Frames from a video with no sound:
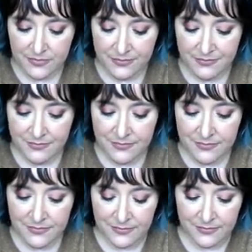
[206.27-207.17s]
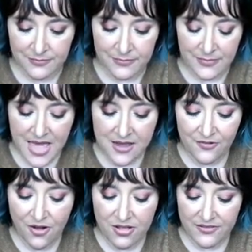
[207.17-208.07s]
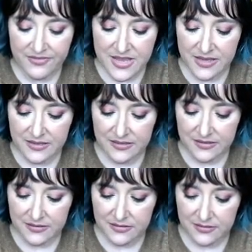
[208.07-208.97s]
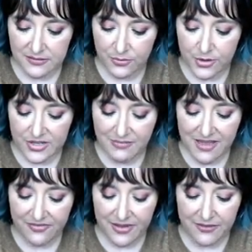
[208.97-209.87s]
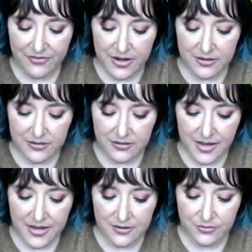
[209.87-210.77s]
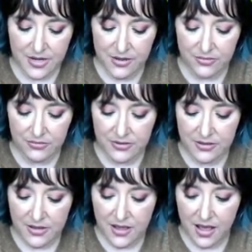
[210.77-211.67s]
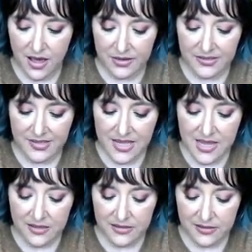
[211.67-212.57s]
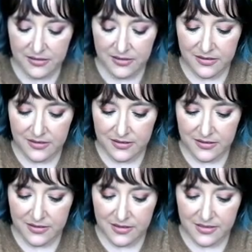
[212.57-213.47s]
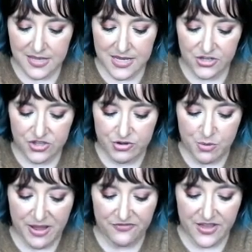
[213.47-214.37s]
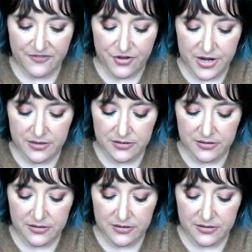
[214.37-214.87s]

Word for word: Hmm, out of all of these, what is my favorite? I don't know. Honestly, these three are my favorite.